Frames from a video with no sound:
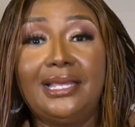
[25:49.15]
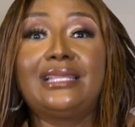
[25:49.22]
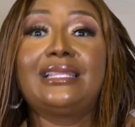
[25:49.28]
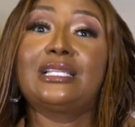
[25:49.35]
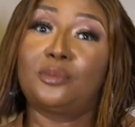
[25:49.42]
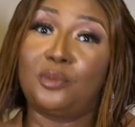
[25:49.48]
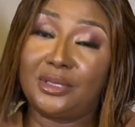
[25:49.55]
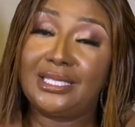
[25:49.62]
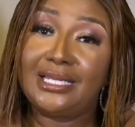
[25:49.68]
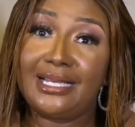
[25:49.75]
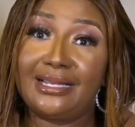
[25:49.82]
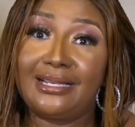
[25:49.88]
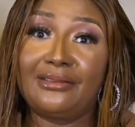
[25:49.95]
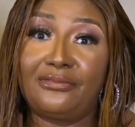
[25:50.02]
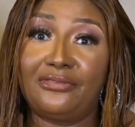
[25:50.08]
and the
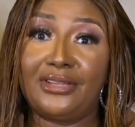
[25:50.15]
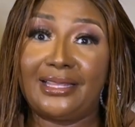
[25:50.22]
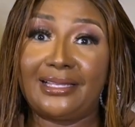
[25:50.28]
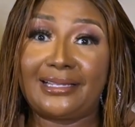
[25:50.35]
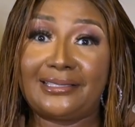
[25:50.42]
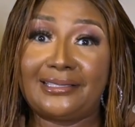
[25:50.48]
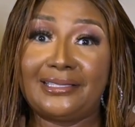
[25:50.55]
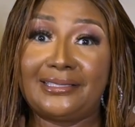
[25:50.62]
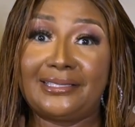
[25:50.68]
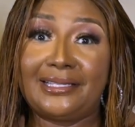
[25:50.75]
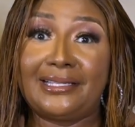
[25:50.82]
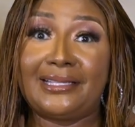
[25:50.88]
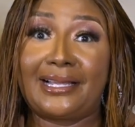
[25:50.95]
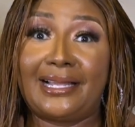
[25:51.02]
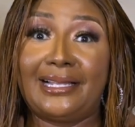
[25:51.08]
sporting federations
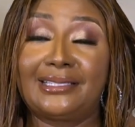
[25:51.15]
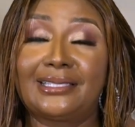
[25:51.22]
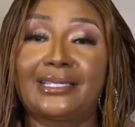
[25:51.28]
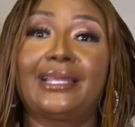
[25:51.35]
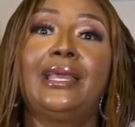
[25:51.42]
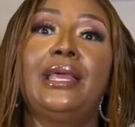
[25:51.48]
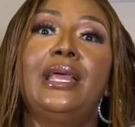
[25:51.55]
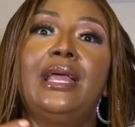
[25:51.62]
in the country.